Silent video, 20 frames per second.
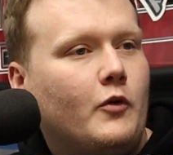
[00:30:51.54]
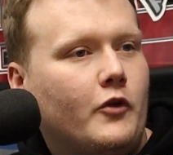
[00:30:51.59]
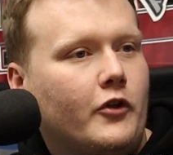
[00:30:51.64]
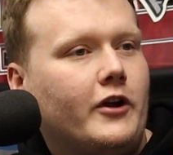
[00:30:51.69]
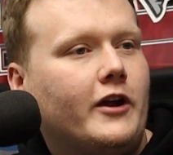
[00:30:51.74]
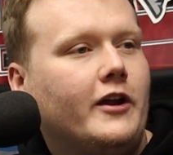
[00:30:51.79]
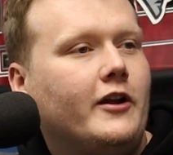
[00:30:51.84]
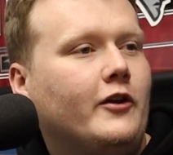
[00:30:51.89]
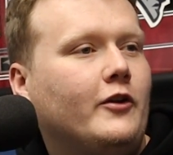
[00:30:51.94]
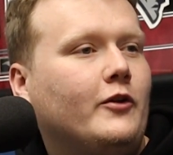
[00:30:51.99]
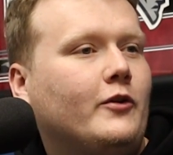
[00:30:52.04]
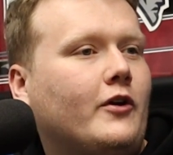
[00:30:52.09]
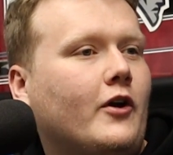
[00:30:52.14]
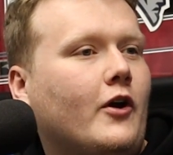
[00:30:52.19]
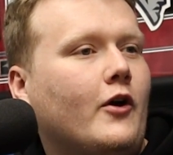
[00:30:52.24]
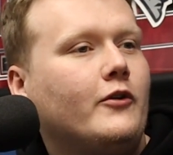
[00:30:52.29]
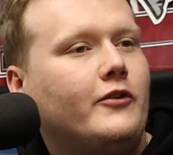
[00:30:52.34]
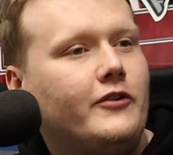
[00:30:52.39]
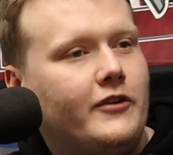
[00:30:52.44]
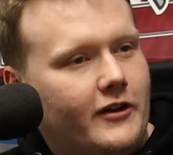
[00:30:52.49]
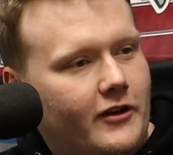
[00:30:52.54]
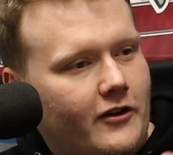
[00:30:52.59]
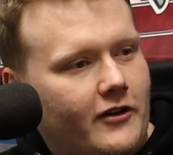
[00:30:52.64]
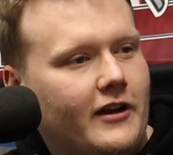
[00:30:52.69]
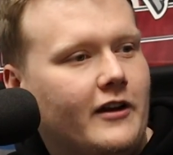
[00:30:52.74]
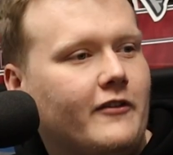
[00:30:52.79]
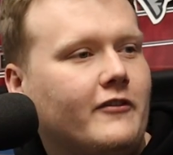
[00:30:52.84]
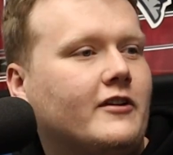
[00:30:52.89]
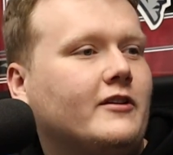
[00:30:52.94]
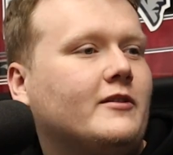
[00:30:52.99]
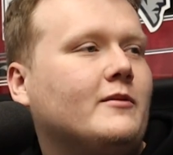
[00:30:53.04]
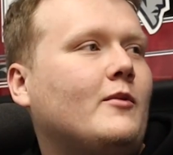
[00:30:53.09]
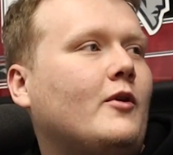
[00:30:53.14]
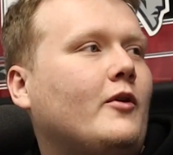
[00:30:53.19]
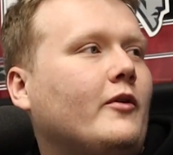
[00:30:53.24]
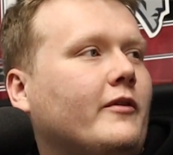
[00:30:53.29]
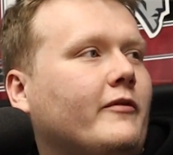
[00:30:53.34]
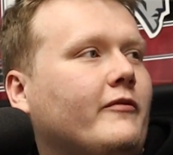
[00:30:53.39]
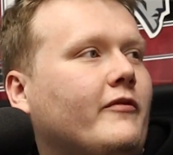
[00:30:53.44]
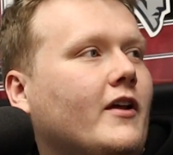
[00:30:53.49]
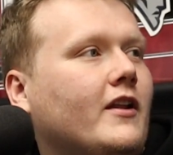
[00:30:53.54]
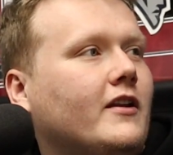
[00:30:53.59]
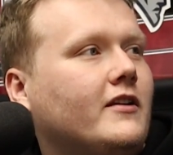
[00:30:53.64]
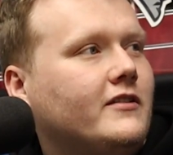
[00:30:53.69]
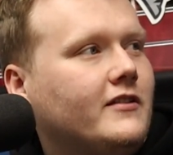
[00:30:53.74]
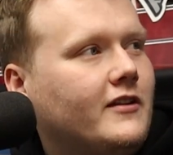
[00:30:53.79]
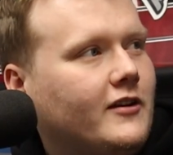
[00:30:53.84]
Well, they're getting a new coach. They're gonna get rid of some old fellas.